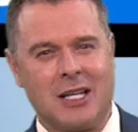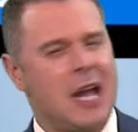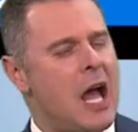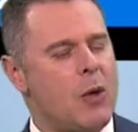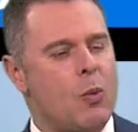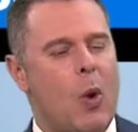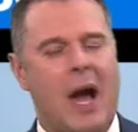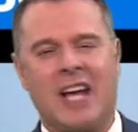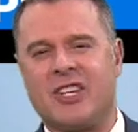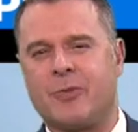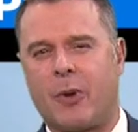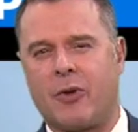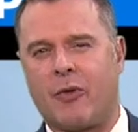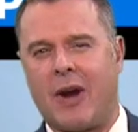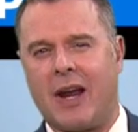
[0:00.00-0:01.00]
uh, and not
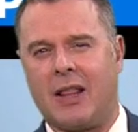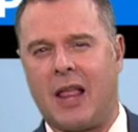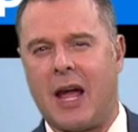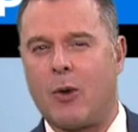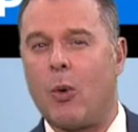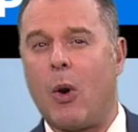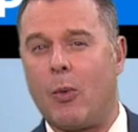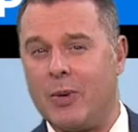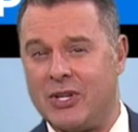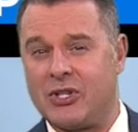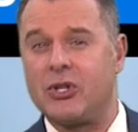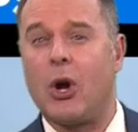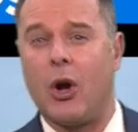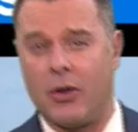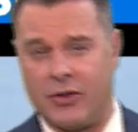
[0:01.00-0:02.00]
widespread rain like what we
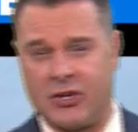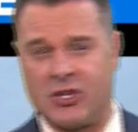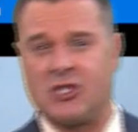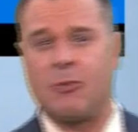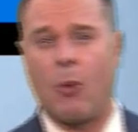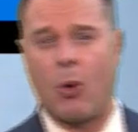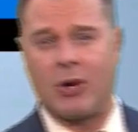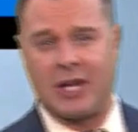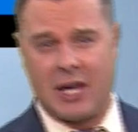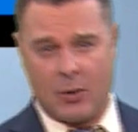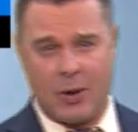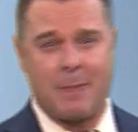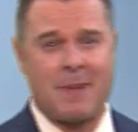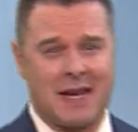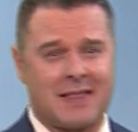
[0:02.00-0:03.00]
saw this morning. And
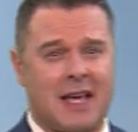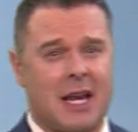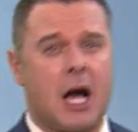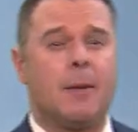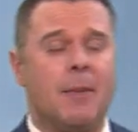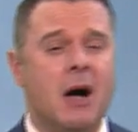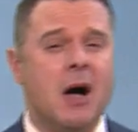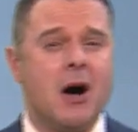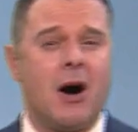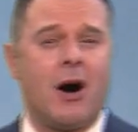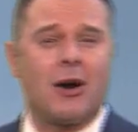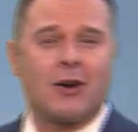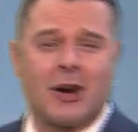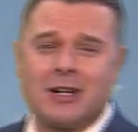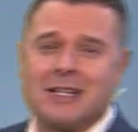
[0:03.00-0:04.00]
we picked that up
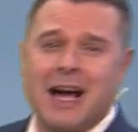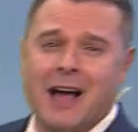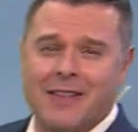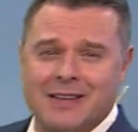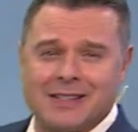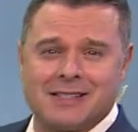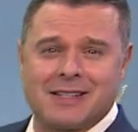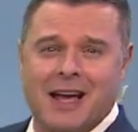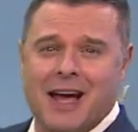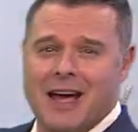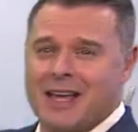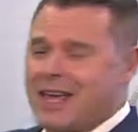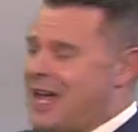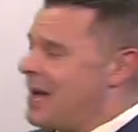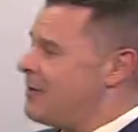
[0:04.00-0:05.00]
on our Dallas
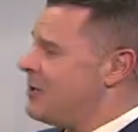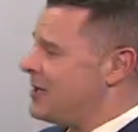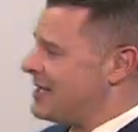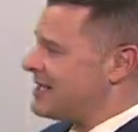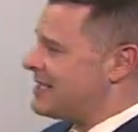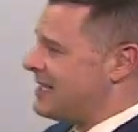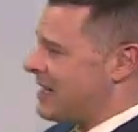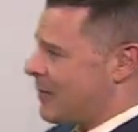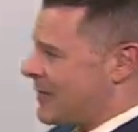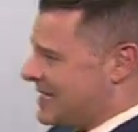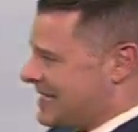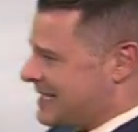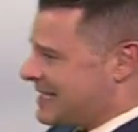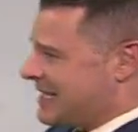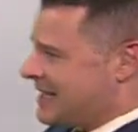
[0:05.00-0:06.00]
sky cam. You can see that we
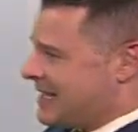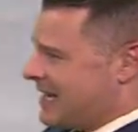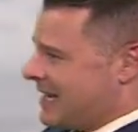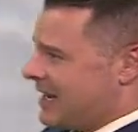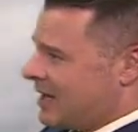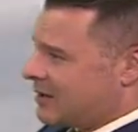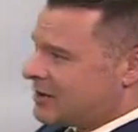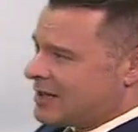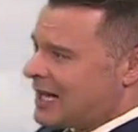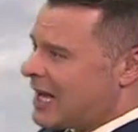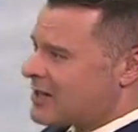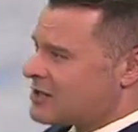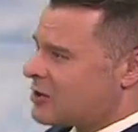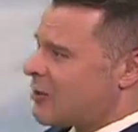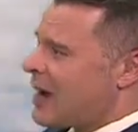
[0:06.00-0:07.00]
did see the uh,
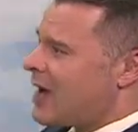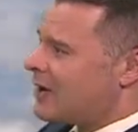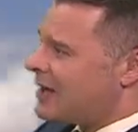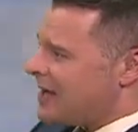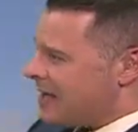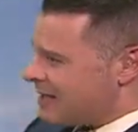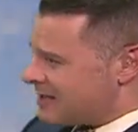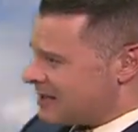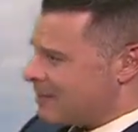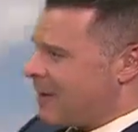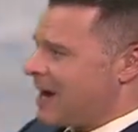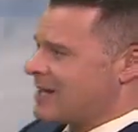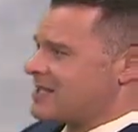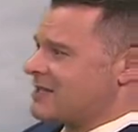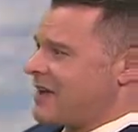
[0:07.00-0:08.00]
clouds around, some
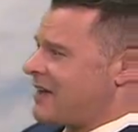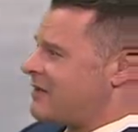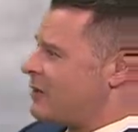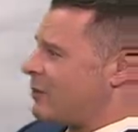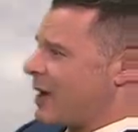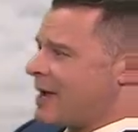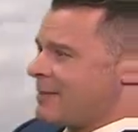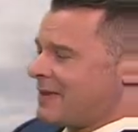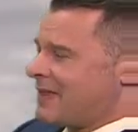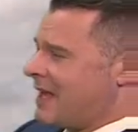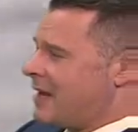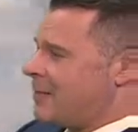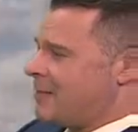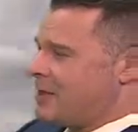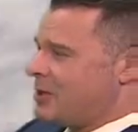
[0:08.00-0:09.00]
pockets of heavy rain, but
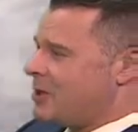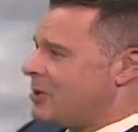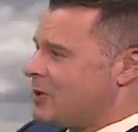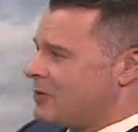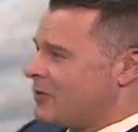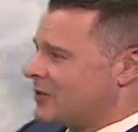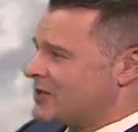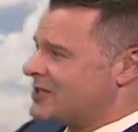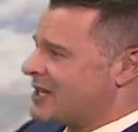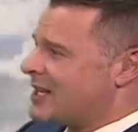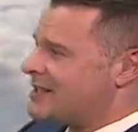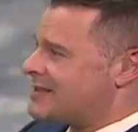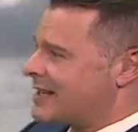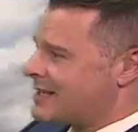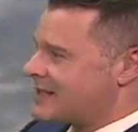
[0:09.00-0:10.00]
then a beautiful
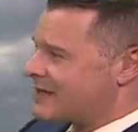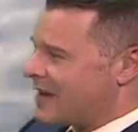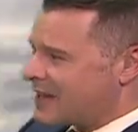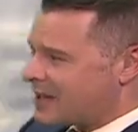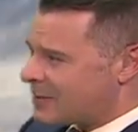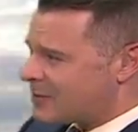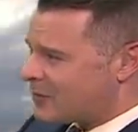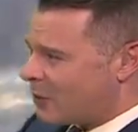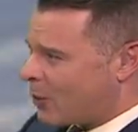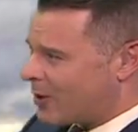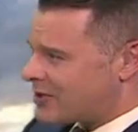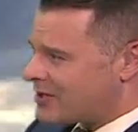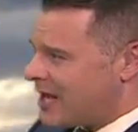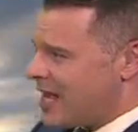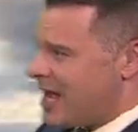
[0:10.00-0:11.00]
sunset developed for
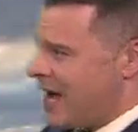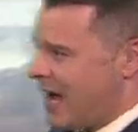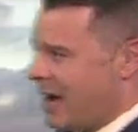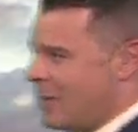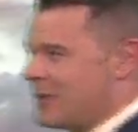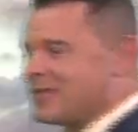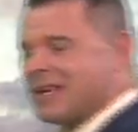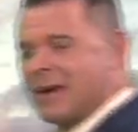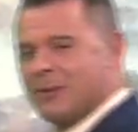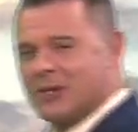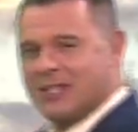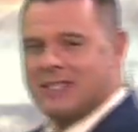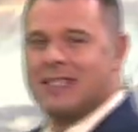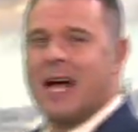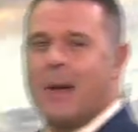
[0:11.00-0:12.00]
us. I was able
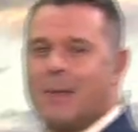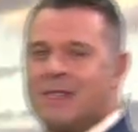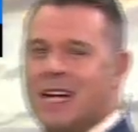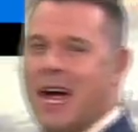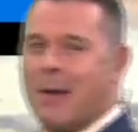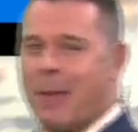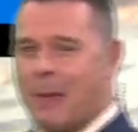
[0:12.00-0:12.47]
to stop the time